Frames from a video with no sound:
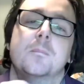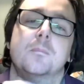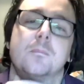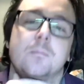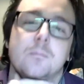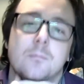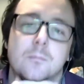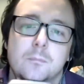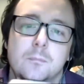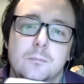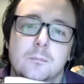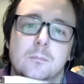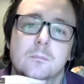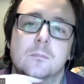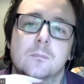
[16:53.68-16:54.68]
Um,
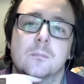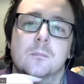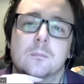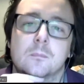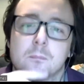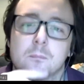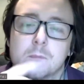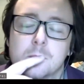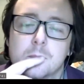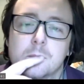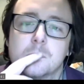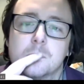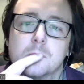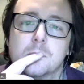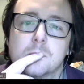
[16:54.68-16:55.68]
but yes, yeah, so it's,
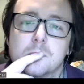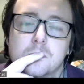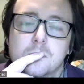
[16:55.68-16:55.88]
it's, certainly